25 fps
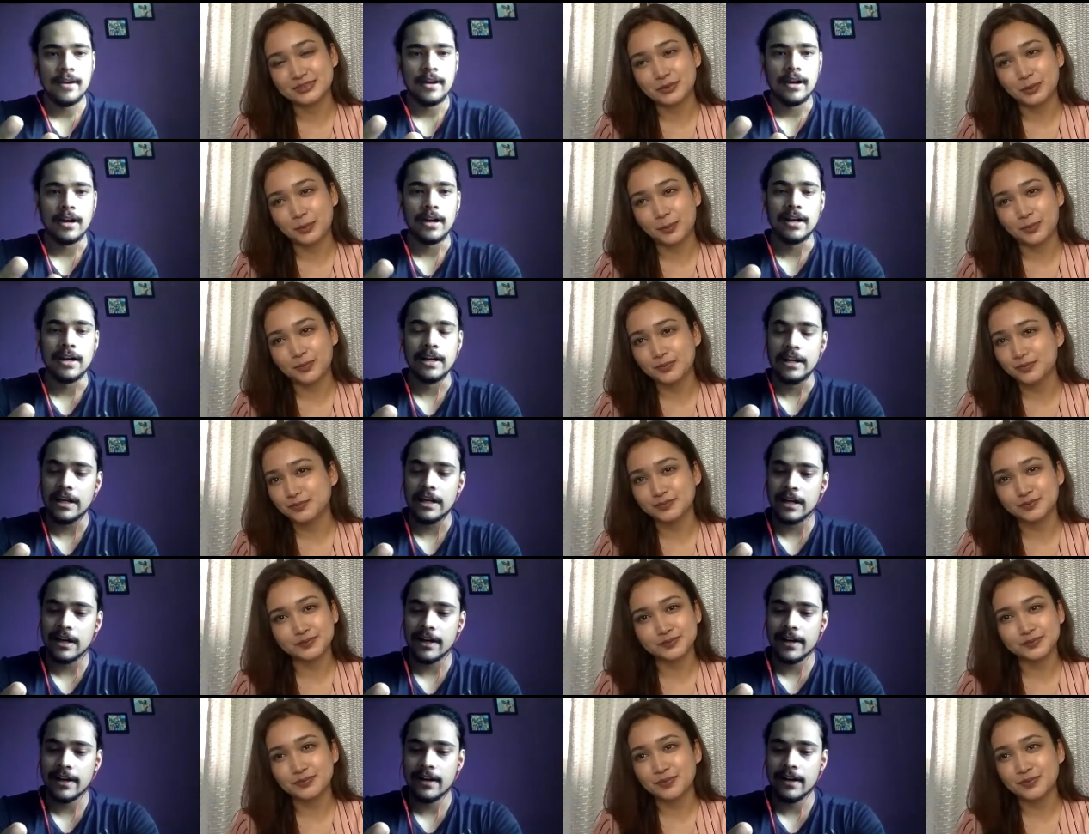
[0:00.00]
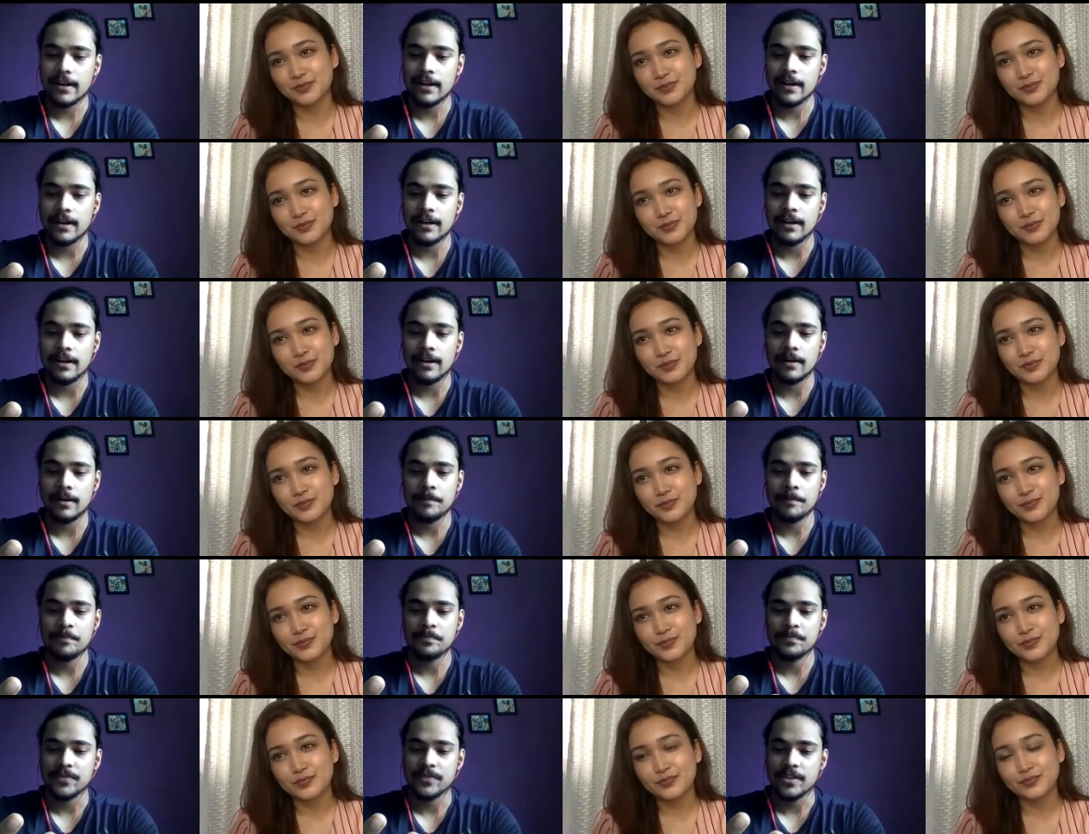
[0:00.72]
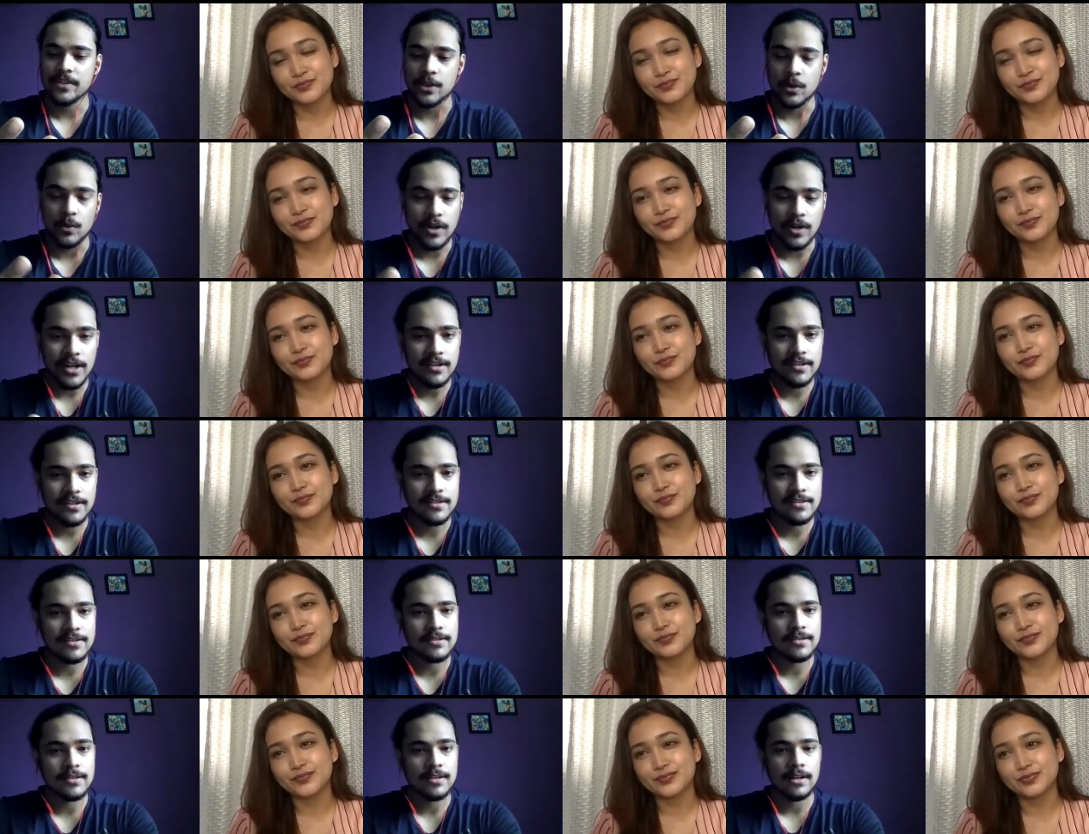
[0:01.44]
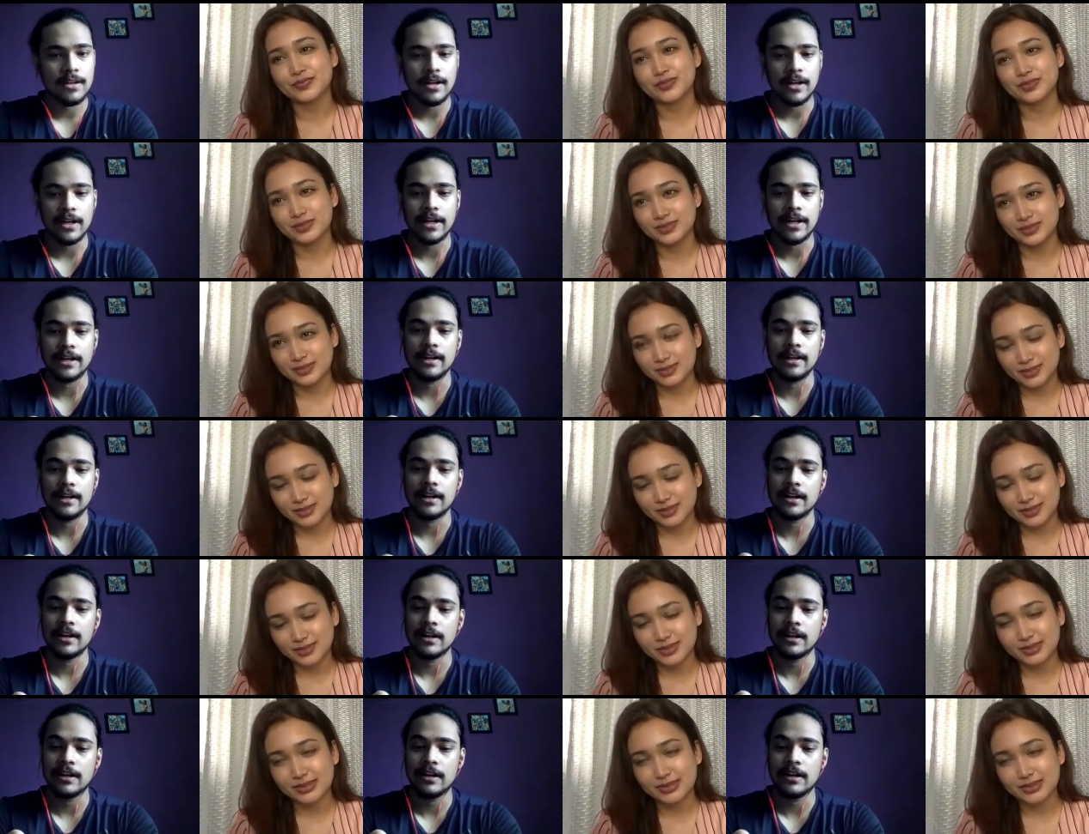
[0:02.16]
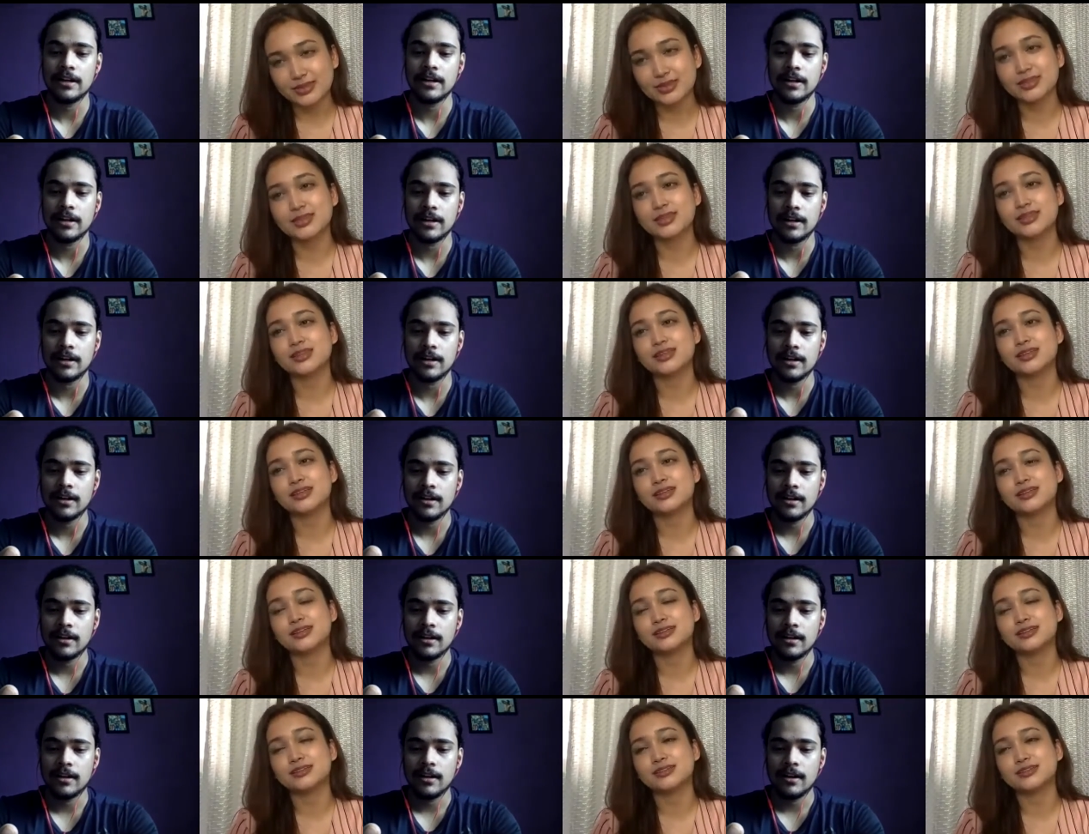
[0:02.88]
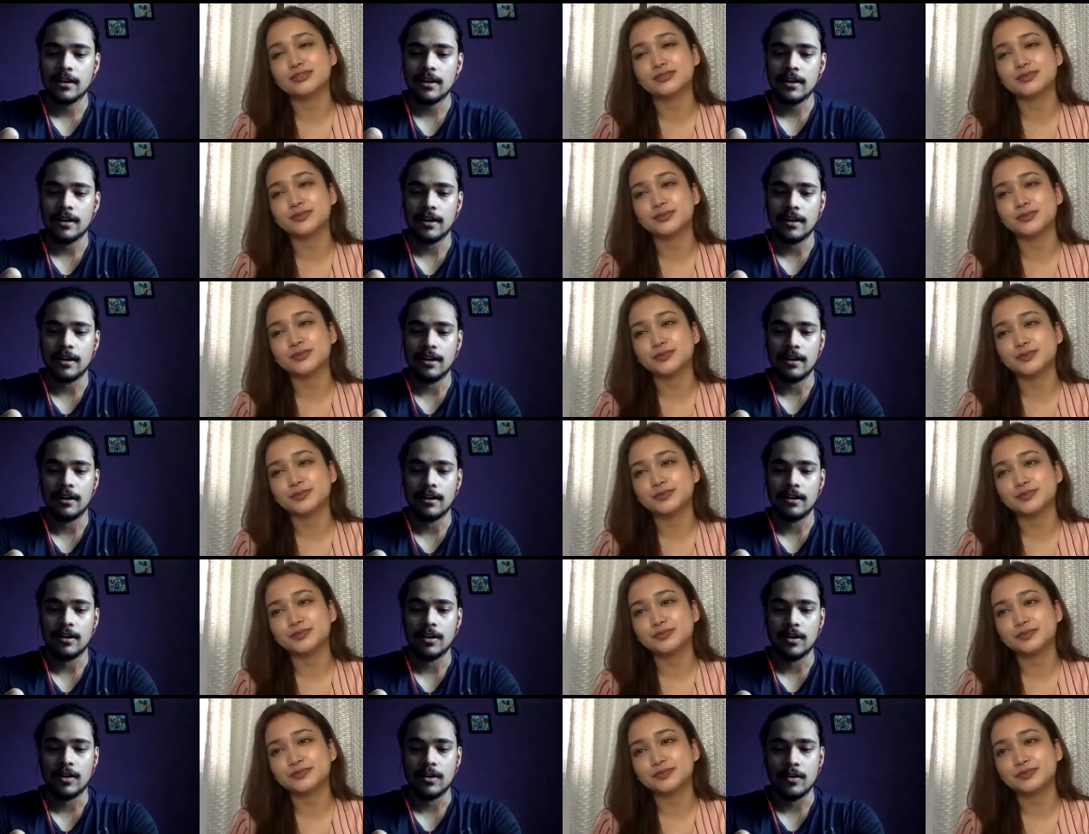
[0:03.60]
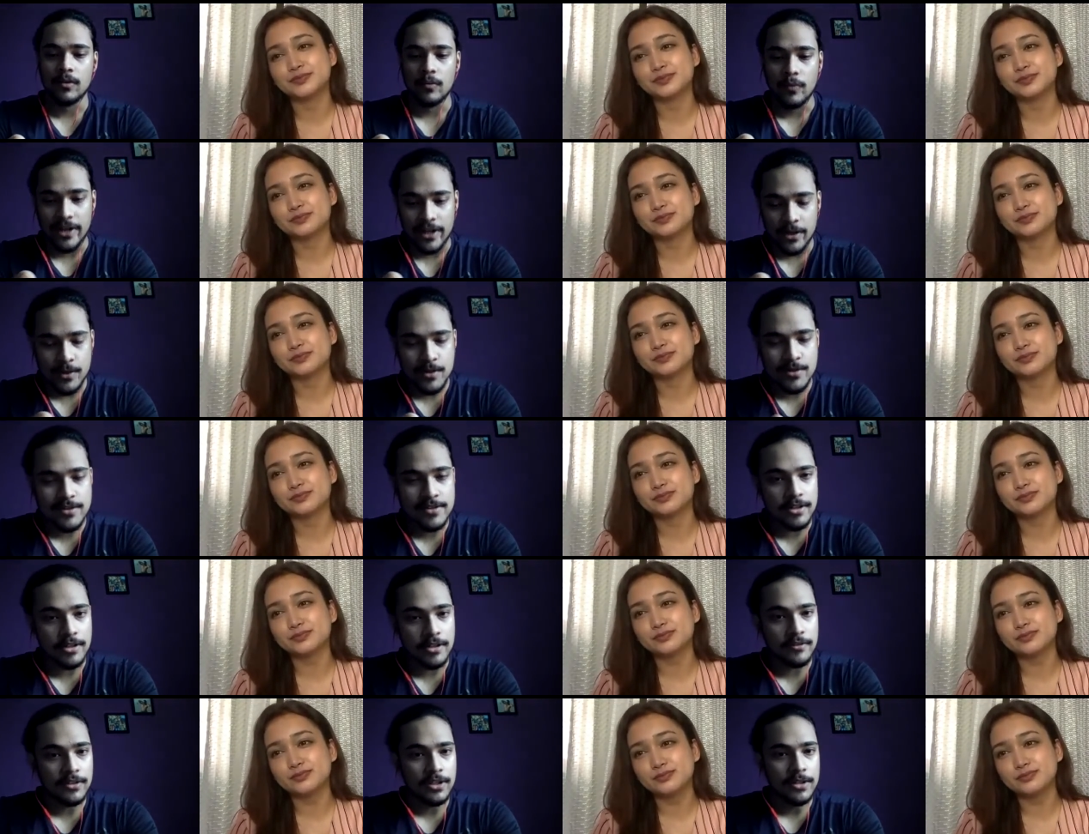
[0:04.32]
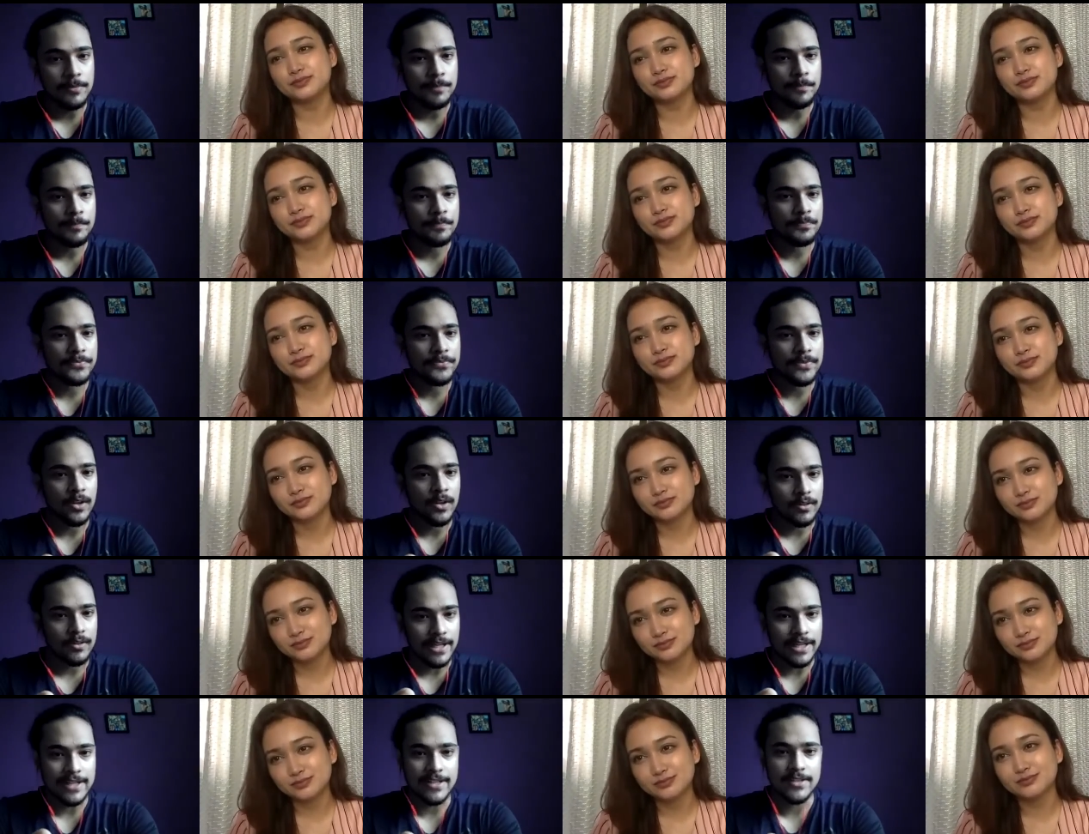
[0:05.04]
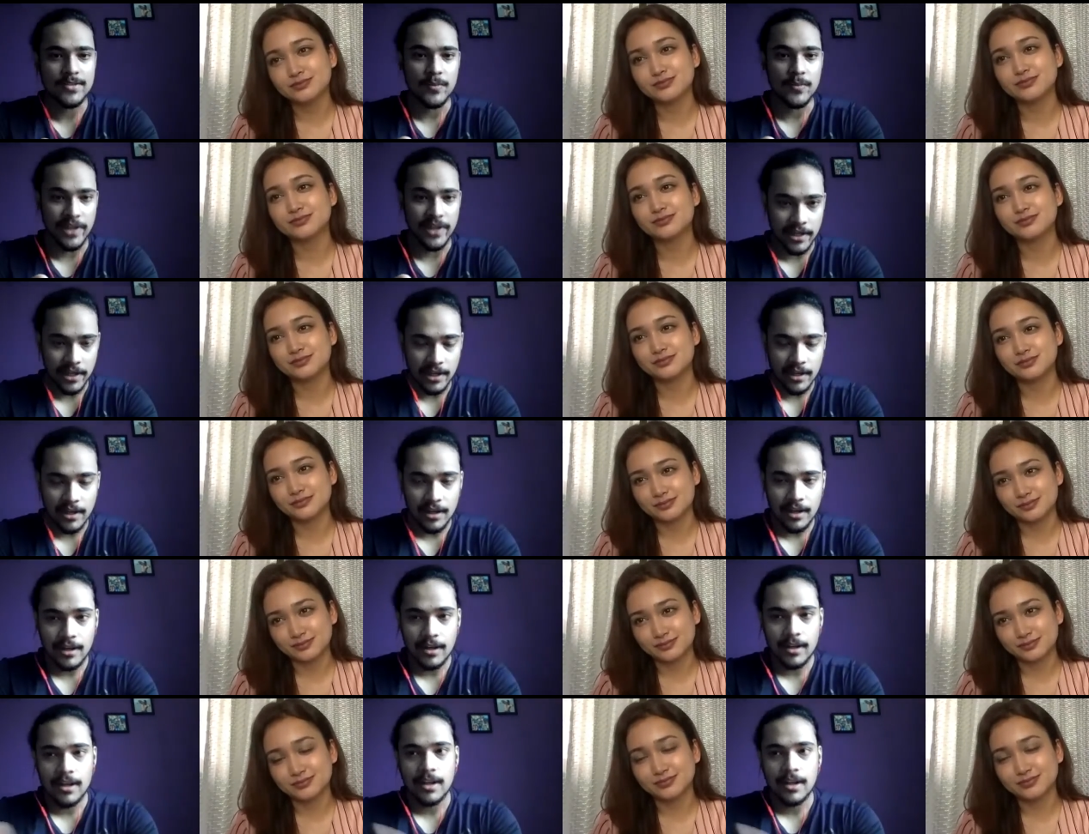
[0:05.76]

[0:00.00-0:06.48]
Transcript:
Speaker 1: I learned uh, Unix, I learned uh, uh, Windows Server, that is Wintel.